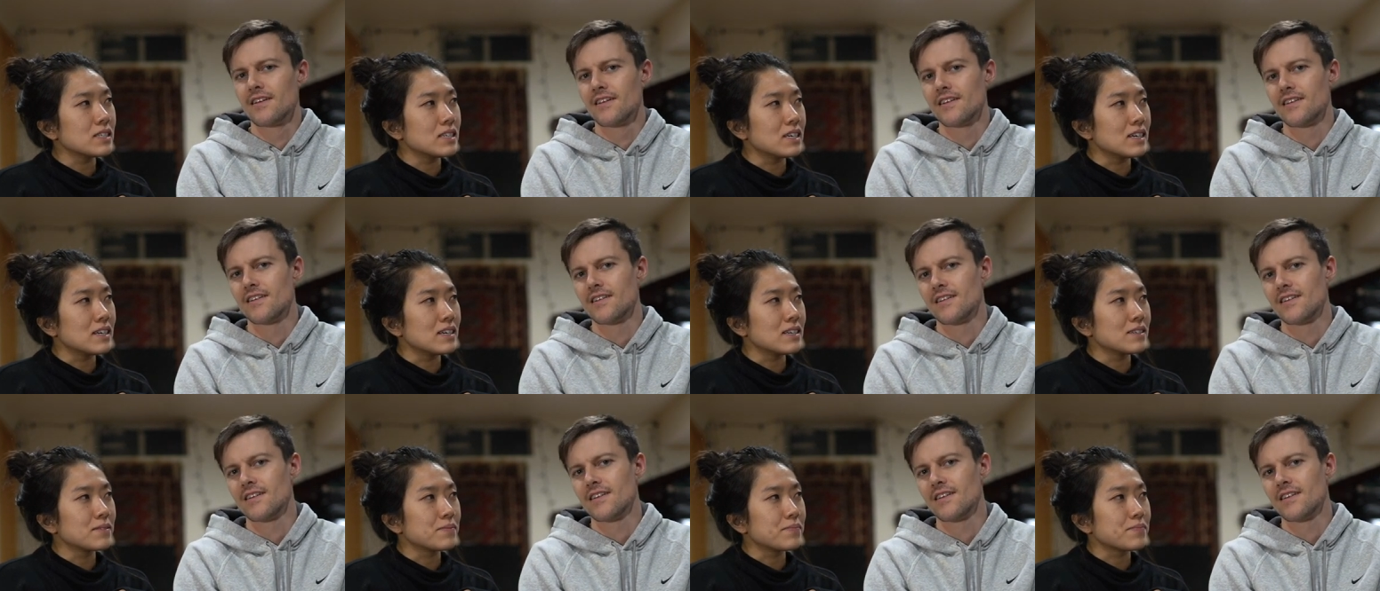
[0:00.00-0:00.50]

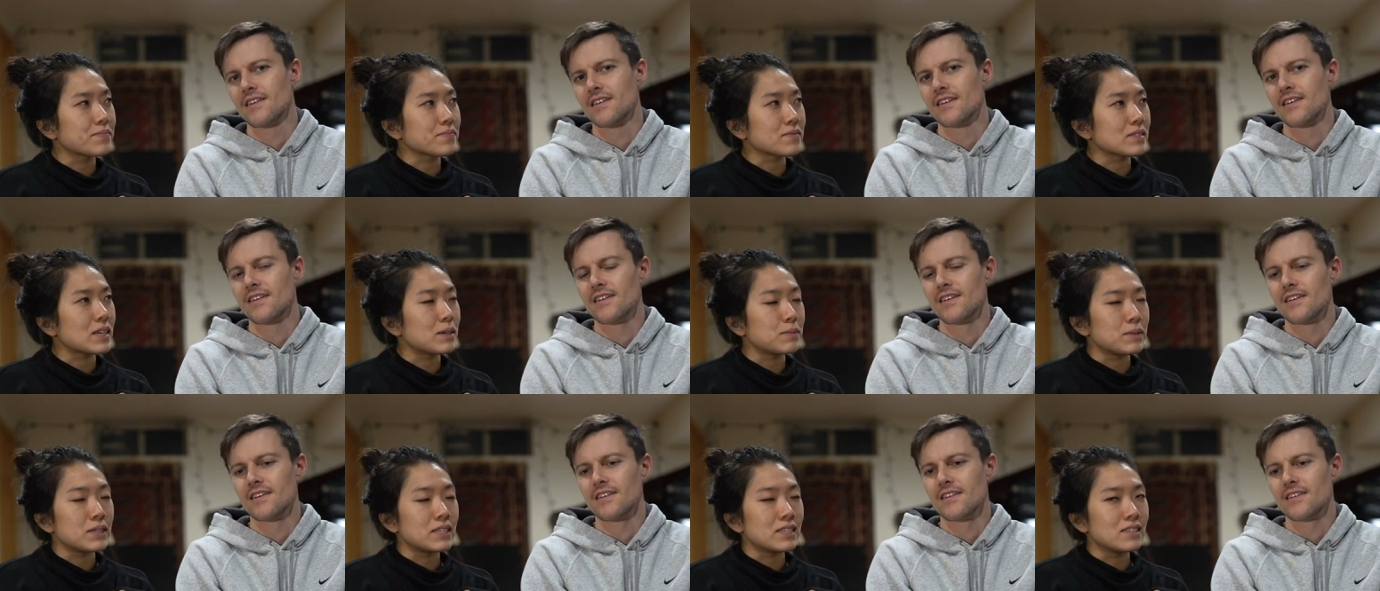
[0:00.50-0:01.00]
Speaker 1: yeah.
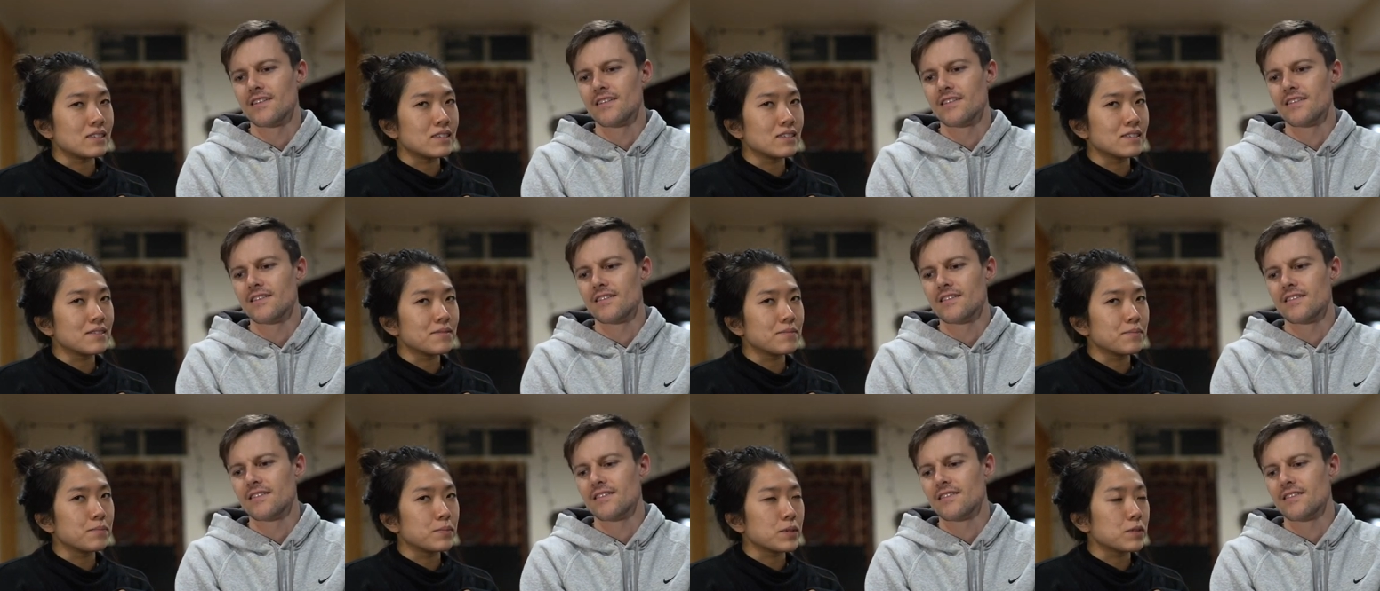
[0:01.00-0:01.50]
I mean,
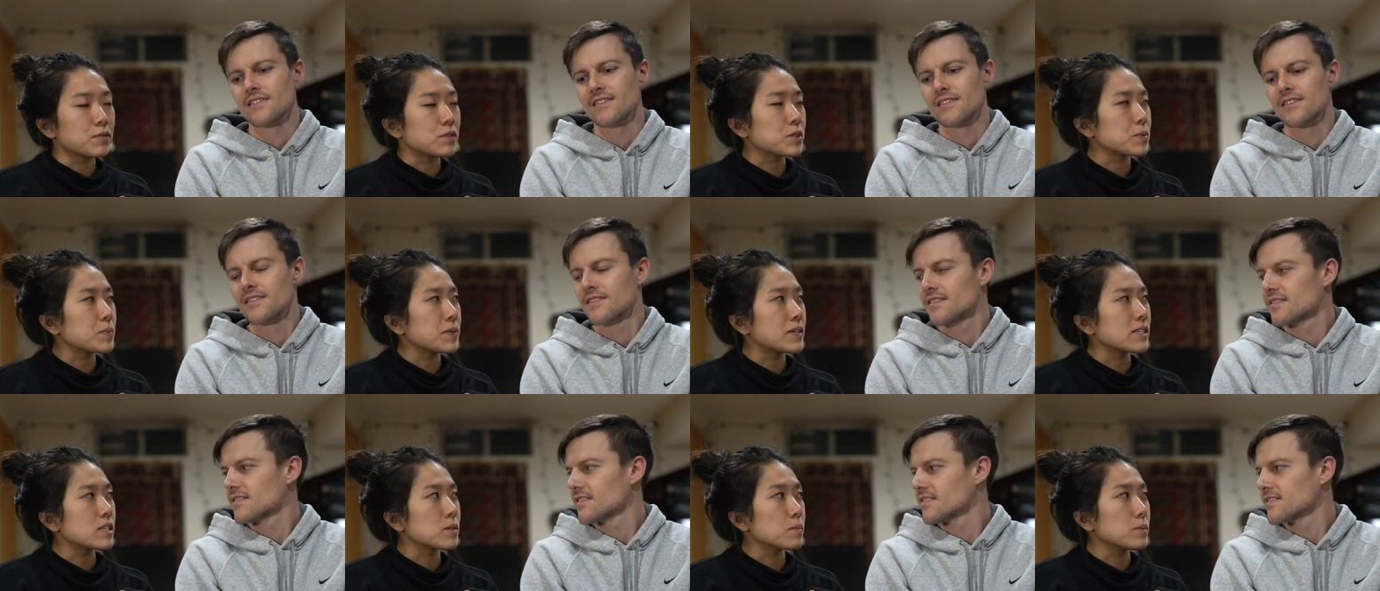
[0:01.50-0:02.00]
be
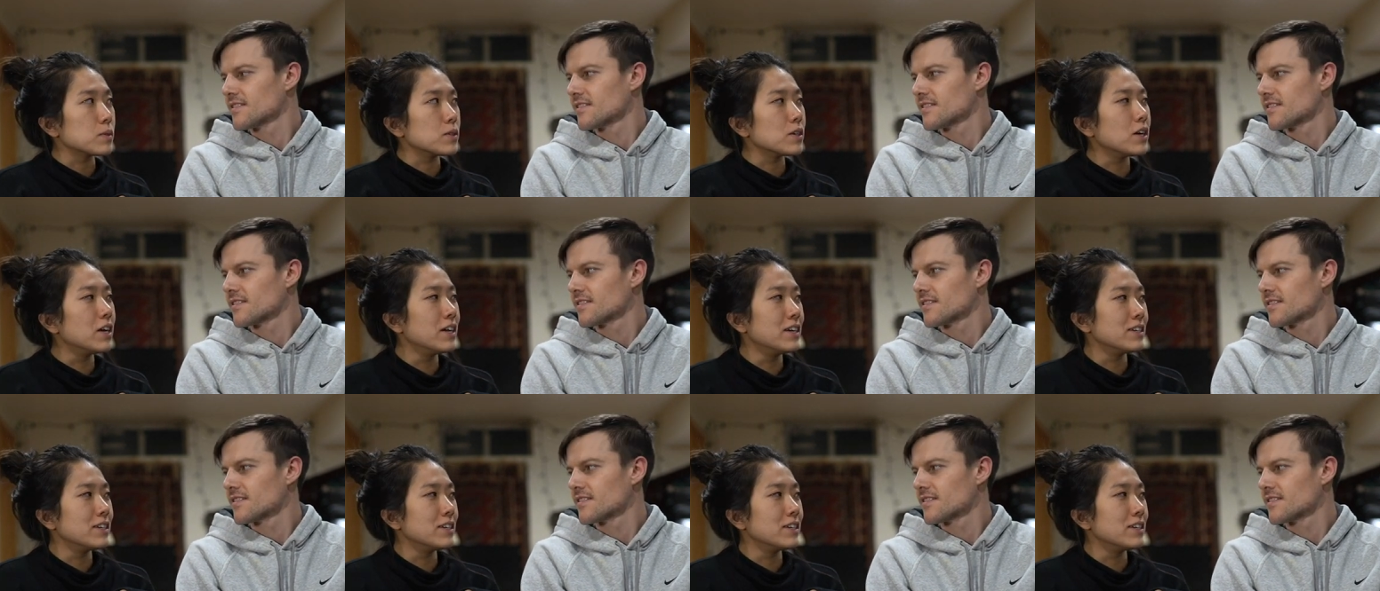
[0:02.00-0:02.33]
responsible.